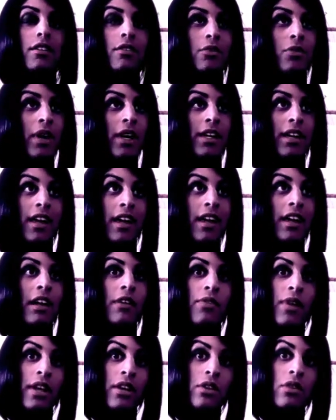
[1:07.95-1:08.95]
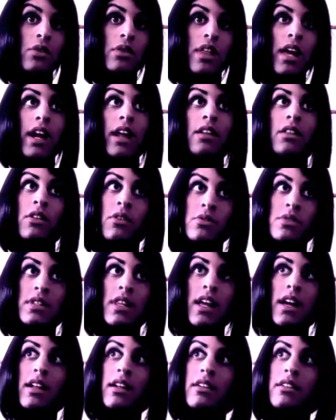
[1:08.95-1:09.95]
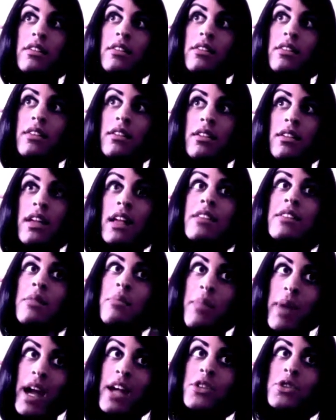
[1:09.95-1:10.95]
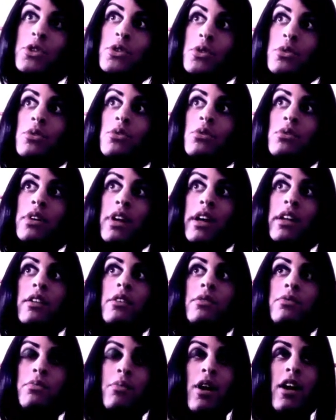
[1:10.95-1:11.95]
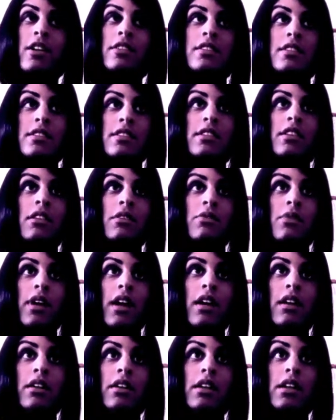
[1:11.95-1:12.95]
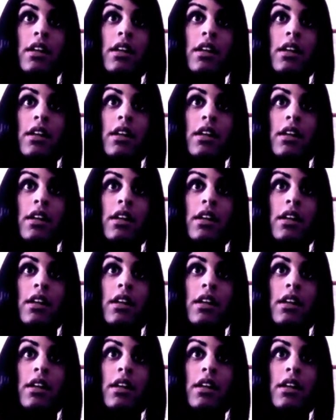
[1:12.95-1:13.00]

Why well, can't. If I do that, I lose that. It's a magical kind of processing of reality.